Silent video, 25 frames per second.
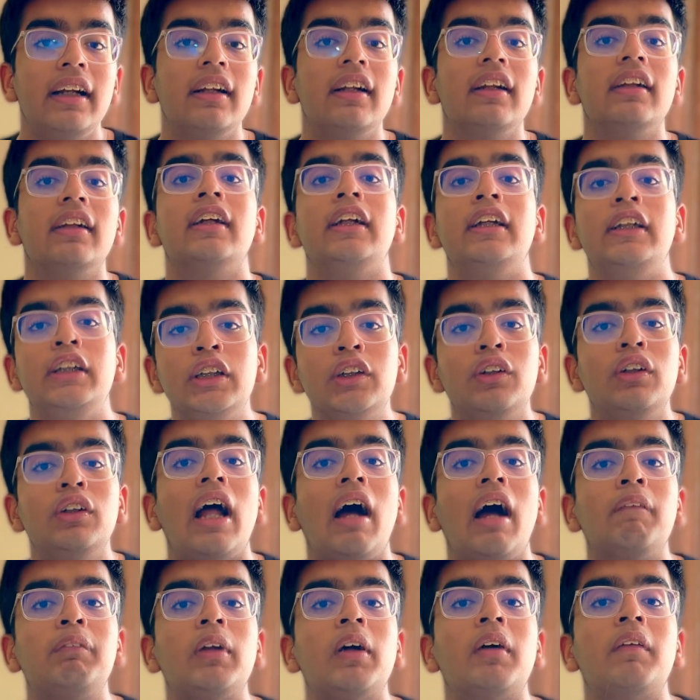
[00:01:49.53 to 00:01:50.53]
the new
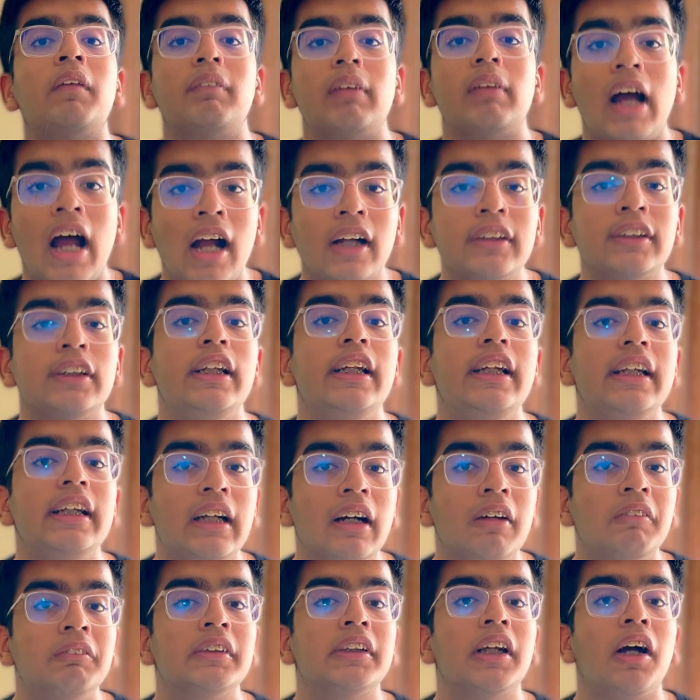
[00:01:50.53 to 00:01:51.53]
laptop actually
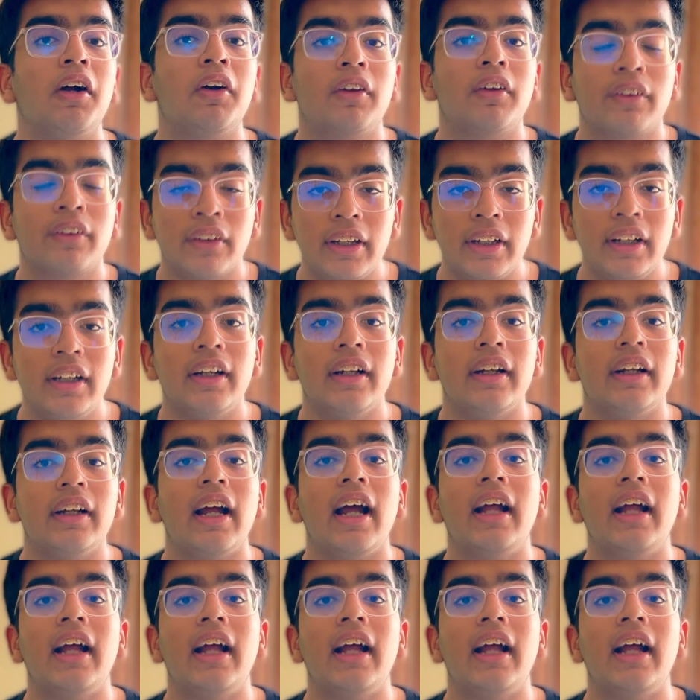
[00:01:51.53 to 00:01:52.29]
comes out thinner,